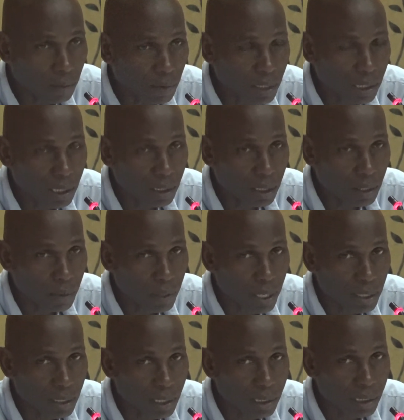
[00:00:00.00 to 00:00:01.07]
Vincent and the
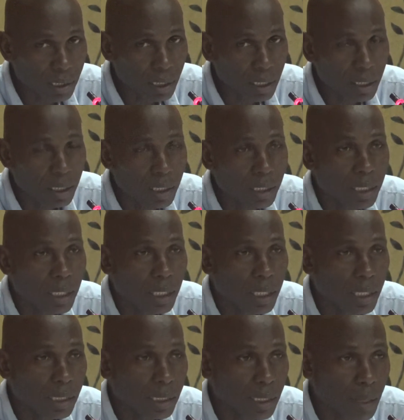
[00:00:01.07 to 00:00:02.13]
Grenadines, and he
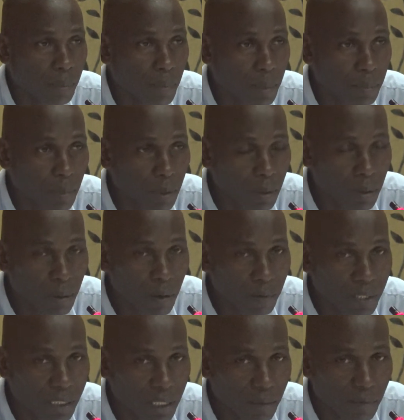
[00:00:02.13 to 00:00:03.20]
is a member of the
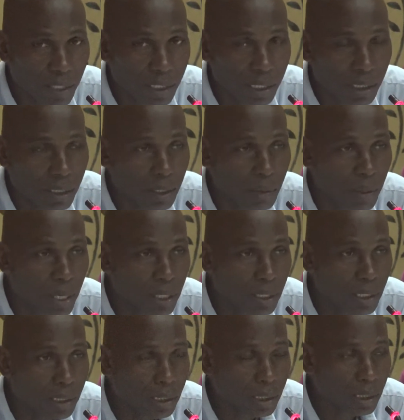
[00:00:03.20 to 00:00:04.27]
St. Vincent and the
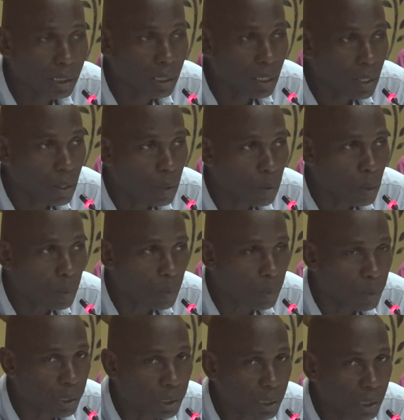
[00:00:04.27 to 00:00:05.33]
Grenadines
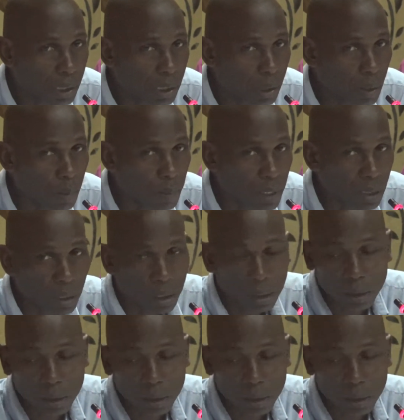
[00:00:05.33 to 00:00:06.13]
Reparations Committee.